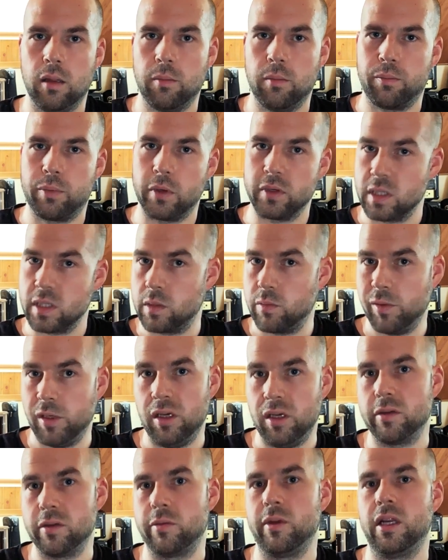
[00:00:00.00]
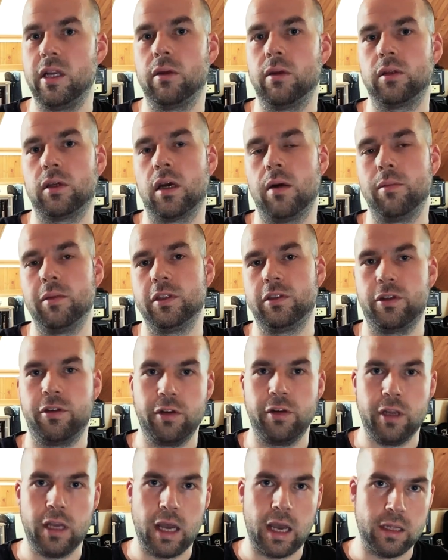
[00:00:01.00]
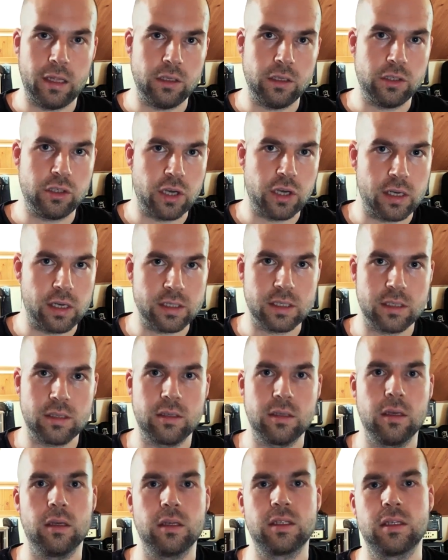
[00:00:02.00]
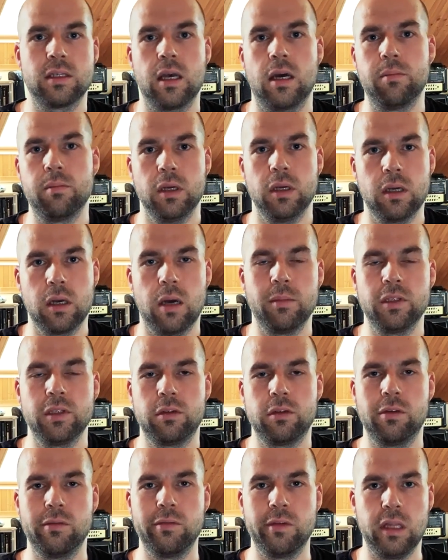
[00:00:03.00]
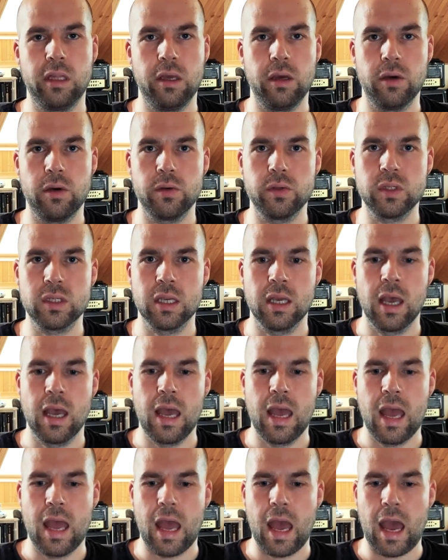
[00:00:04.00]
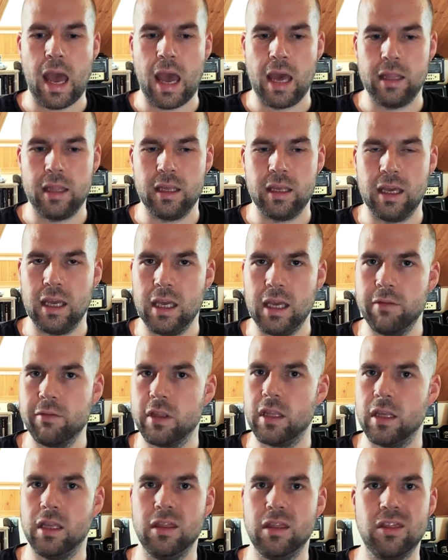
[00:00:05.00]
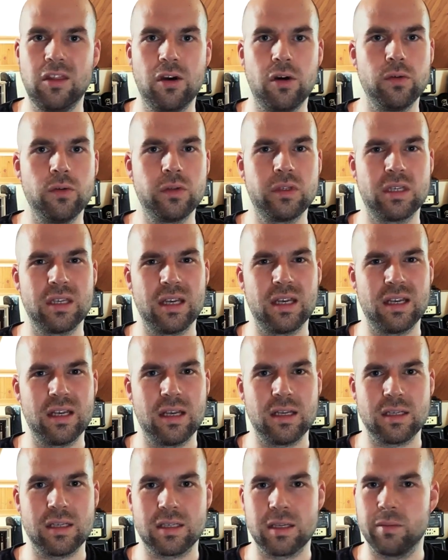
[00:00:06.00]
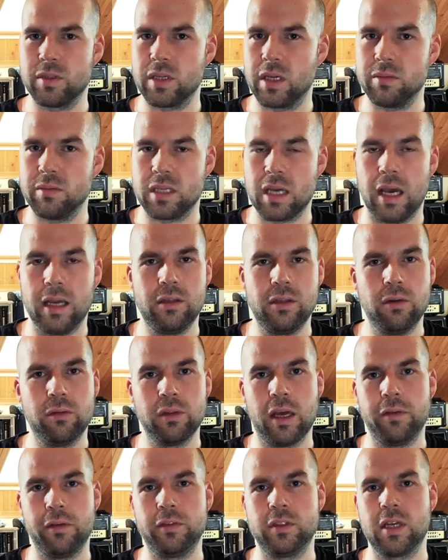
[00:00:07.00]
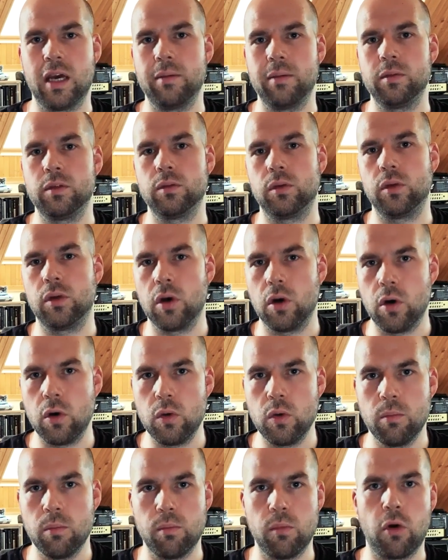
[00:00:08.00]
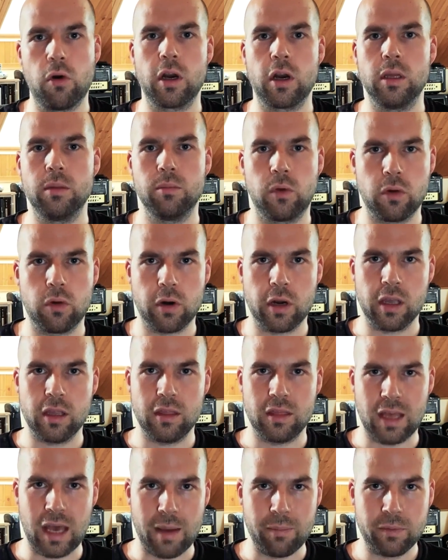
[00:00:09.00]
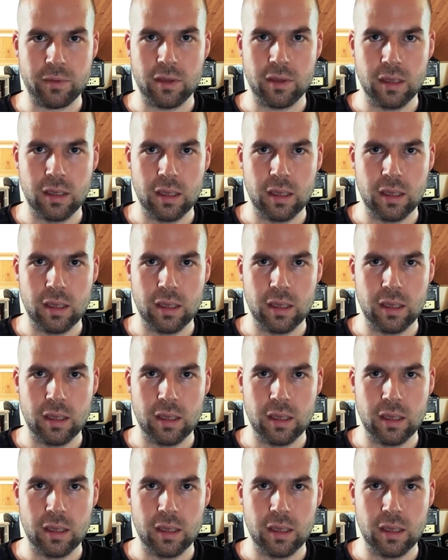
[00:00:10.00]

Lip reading: process videos without commentary and just some commentary videos. And even in those, sometimes I don't have time to go more and more in depth.